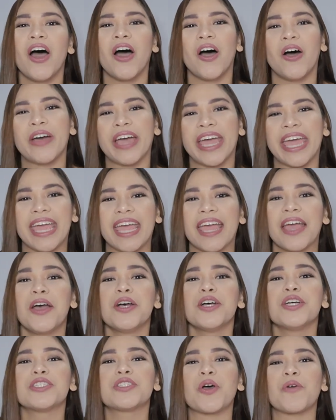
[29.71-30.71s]
Okay,
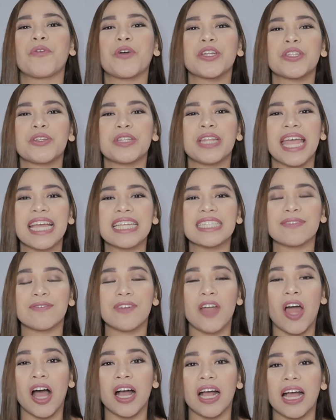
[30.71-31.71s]
so for today's
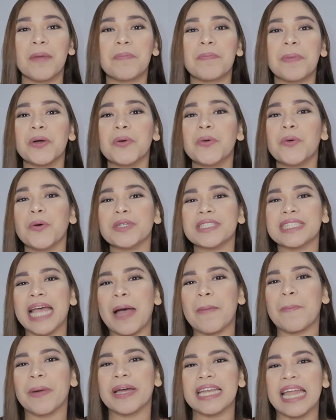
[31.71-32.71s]
vlog, ang
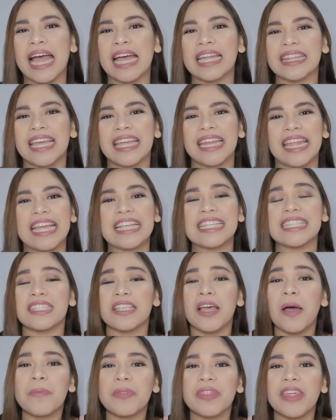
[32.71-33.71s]
pag-uusapan natin is
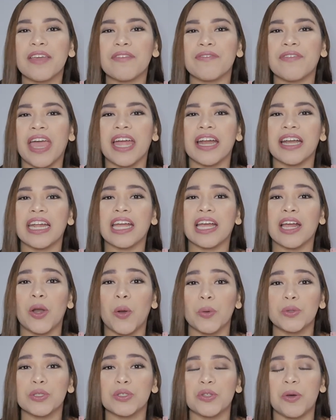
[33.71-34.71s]
something very
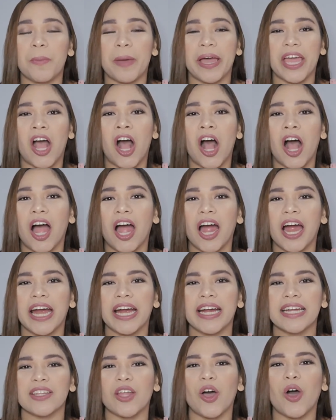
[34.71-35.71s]
close to my
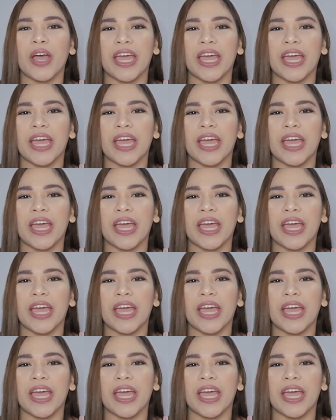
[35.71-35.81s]
heart.